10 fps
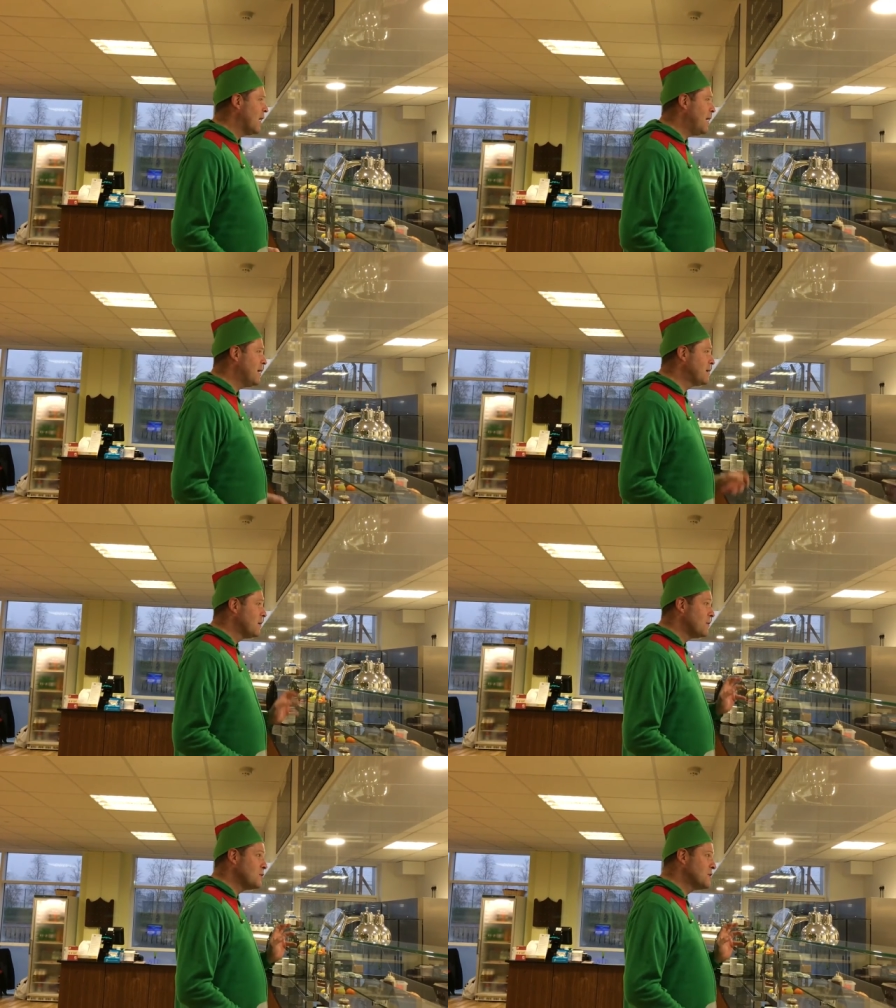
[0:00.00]
and
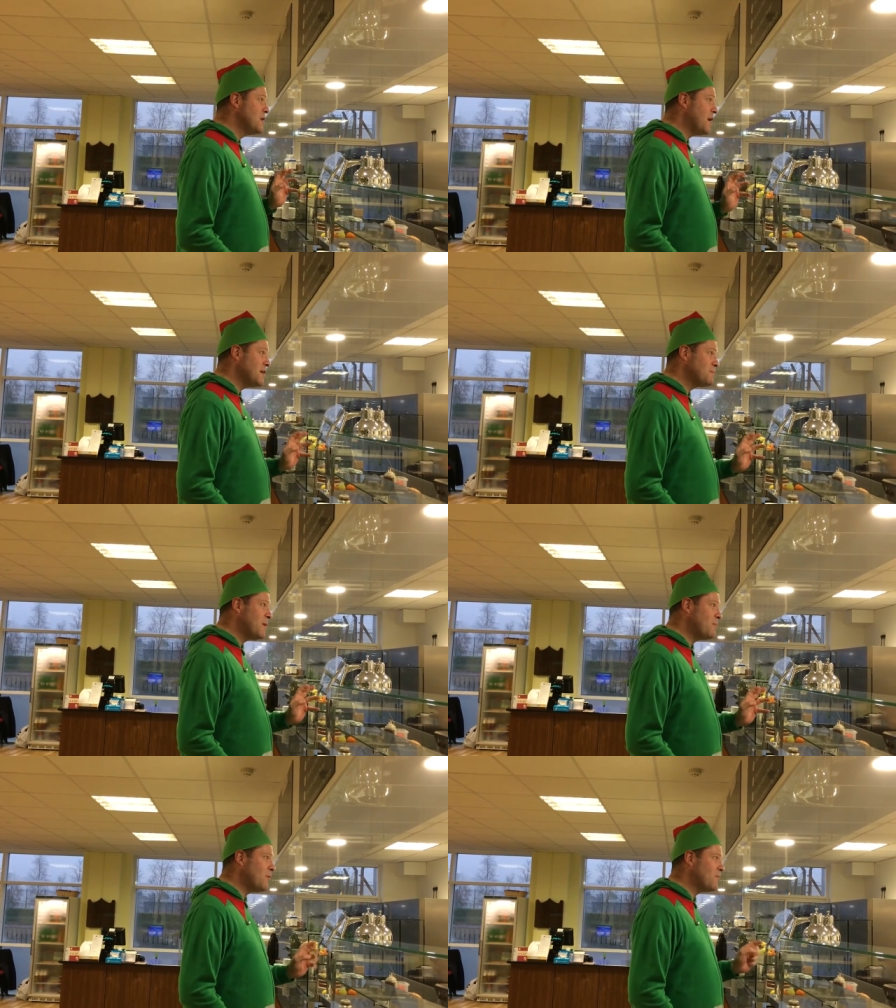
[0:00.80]
those nice
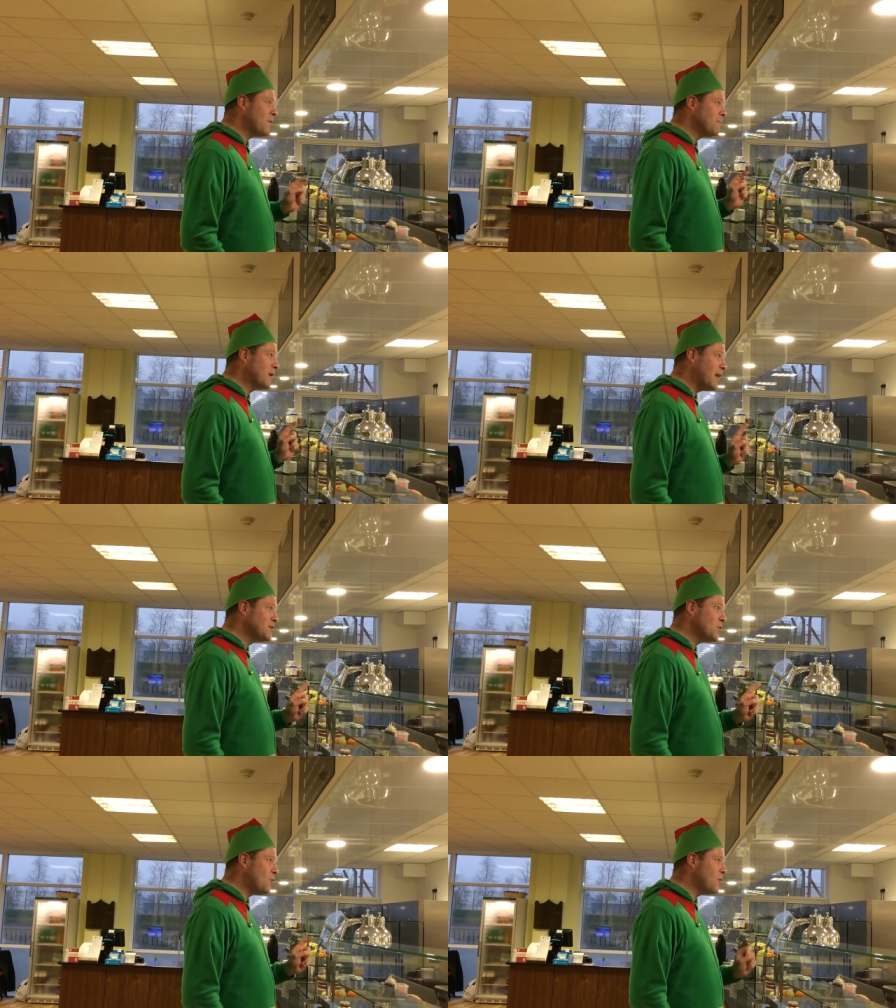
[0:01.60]
people from
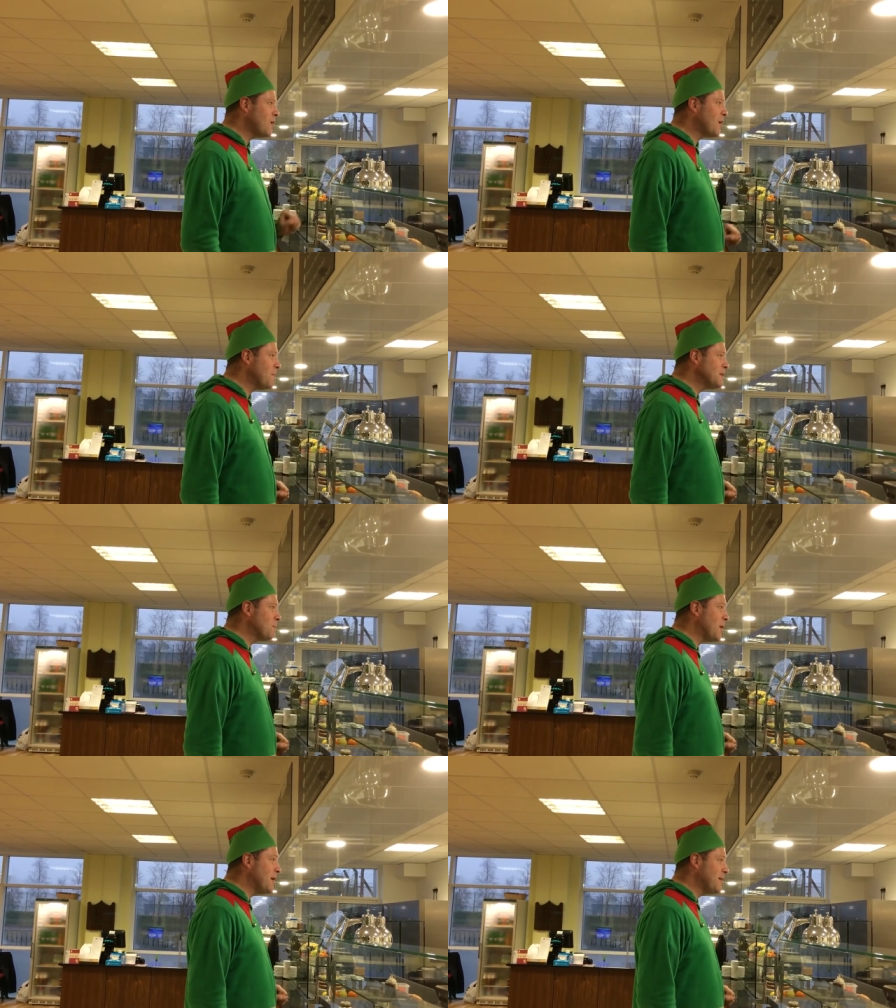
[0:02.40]
Glentoran are coming to
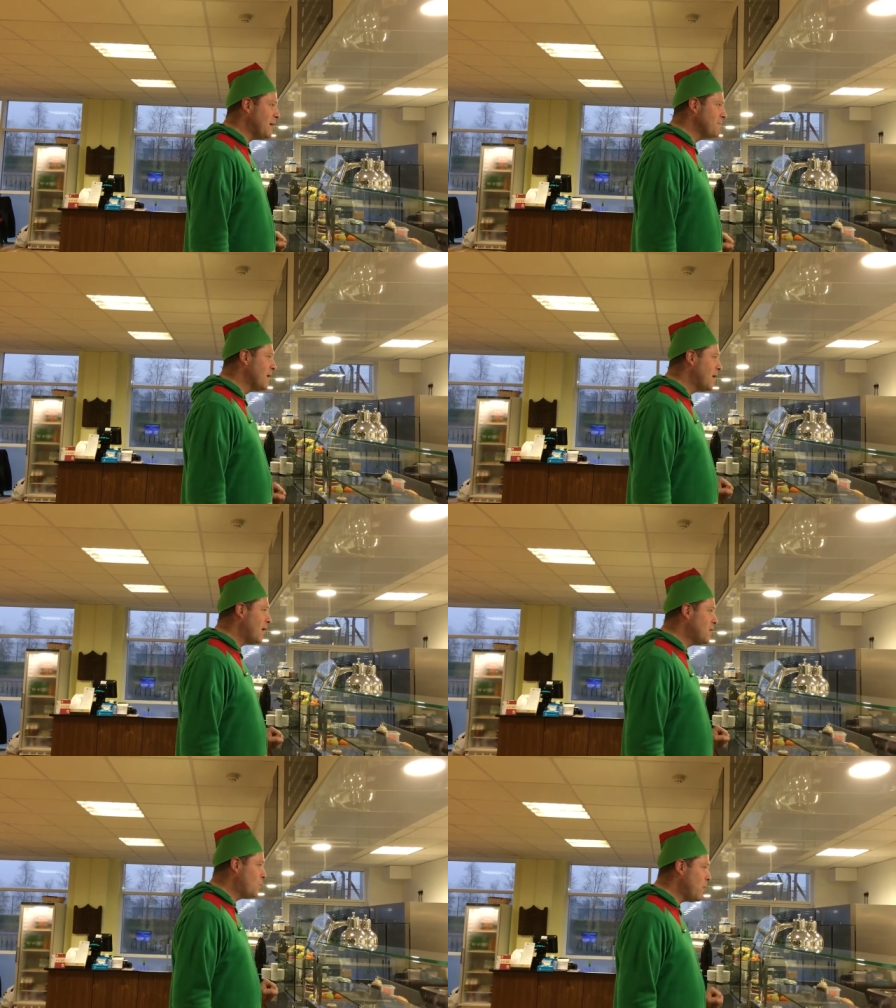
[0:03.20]
play them,
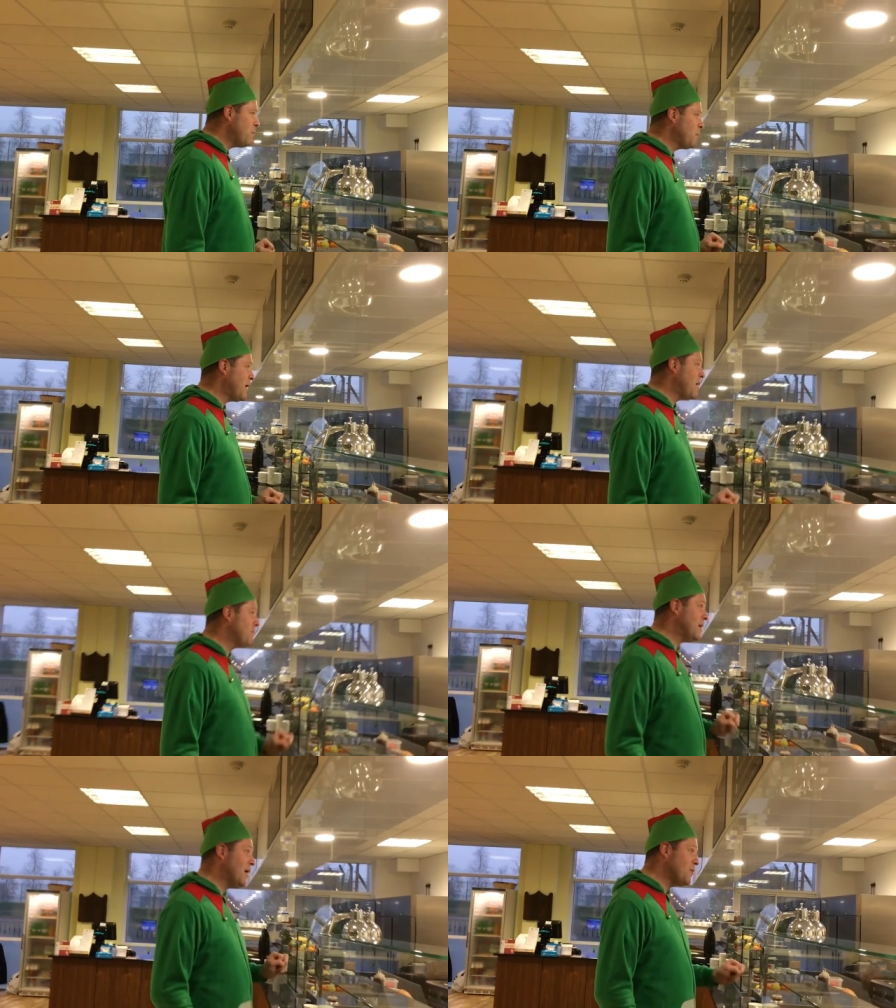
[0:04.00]
and we will be
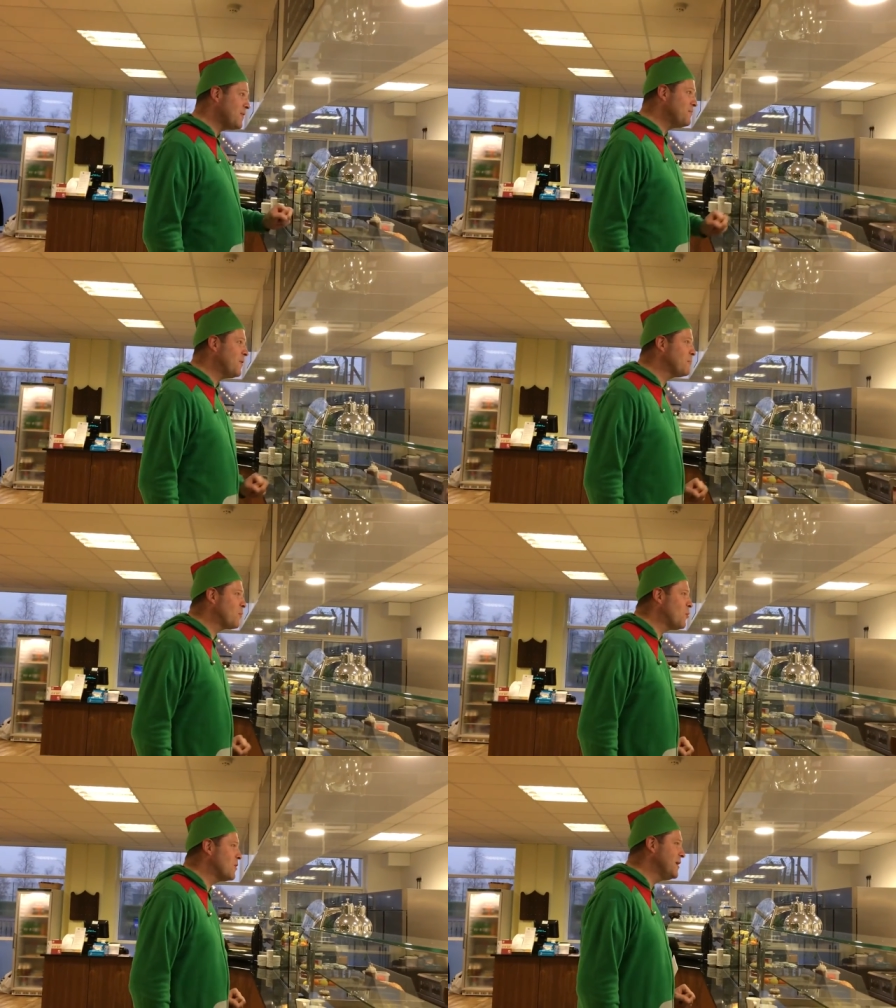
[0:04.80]
having Elfie
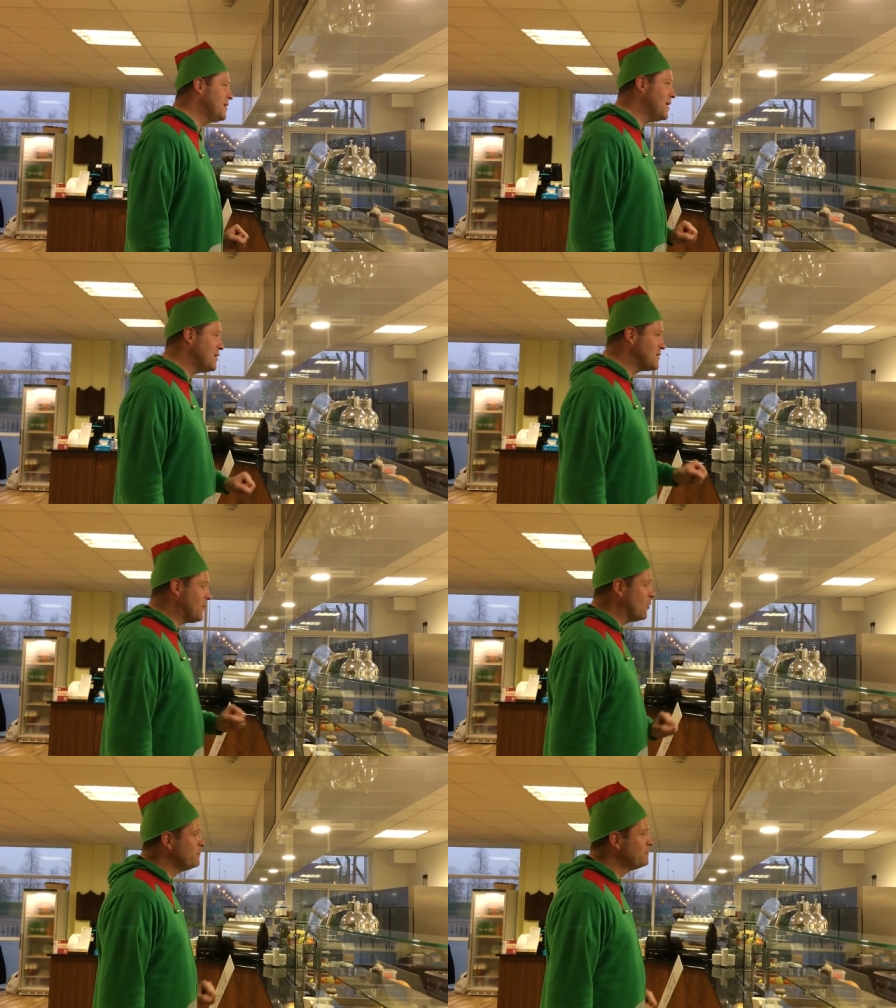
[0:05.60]
football in the
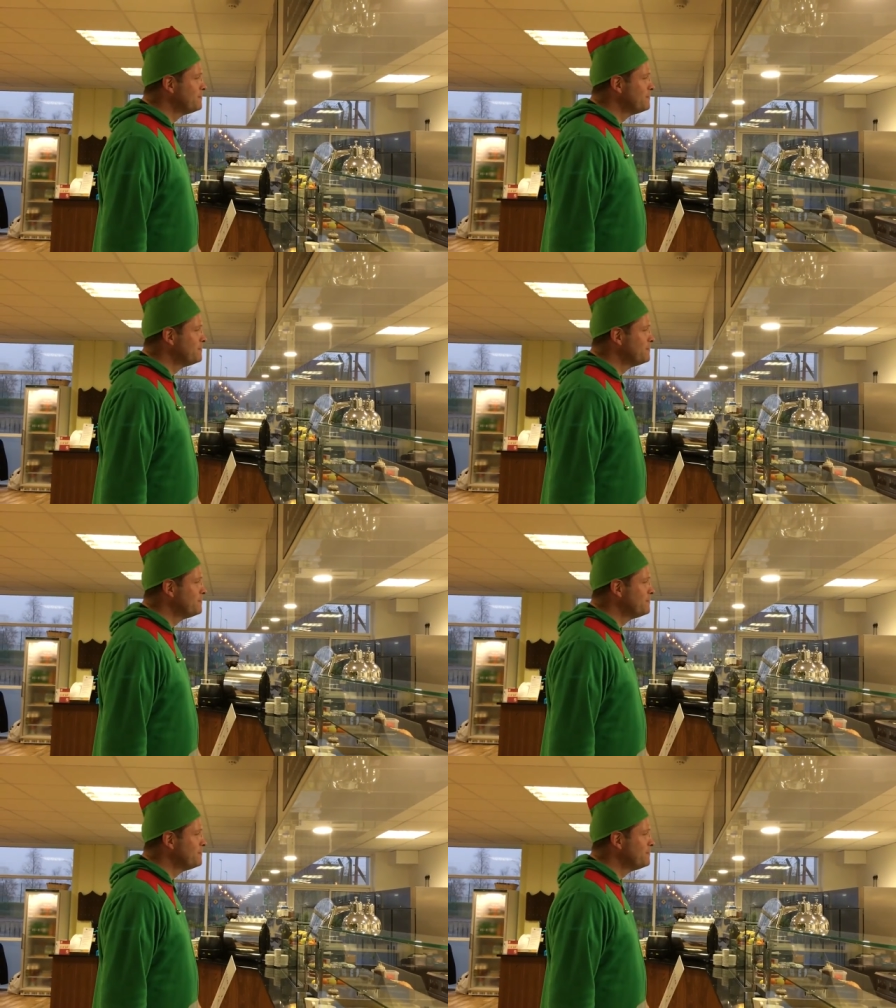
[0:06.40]
interval.